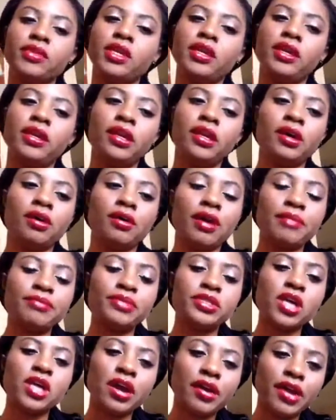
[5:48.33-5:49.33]
you know, I'm
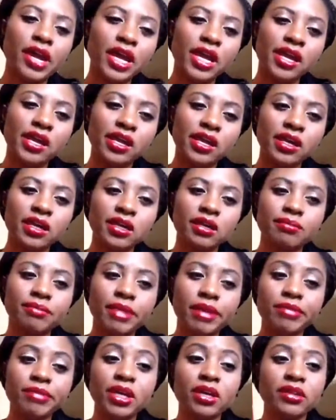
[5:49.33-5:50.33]
sorry,
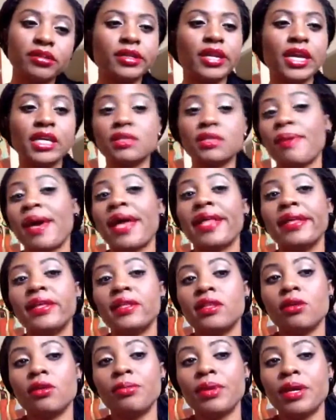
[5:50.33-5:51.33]
maybe on the next palette
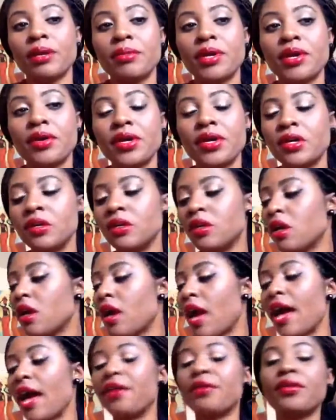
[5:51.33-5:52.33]
there'll be a mirror.
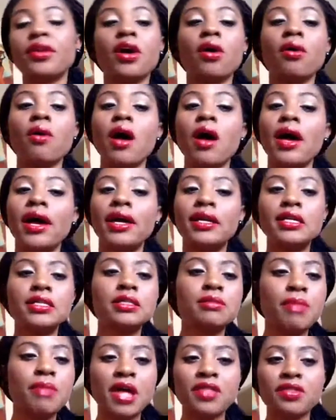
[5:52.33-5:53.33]
I don't know. It
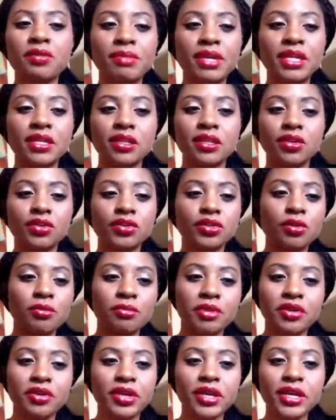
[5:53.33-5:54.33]
doesn't bother me that there's no
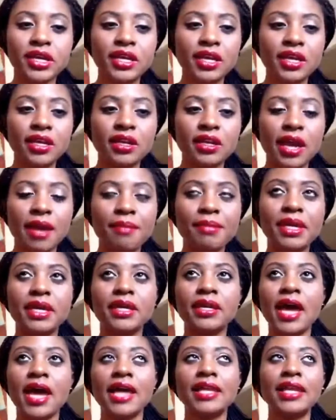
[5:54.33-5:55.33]
mirror in it. I
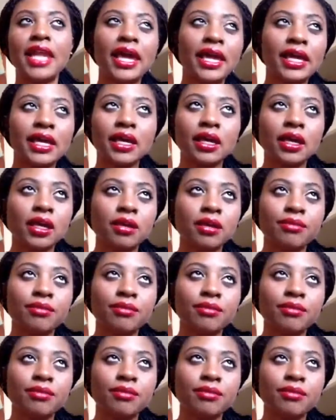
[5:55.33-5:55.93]
mean, I like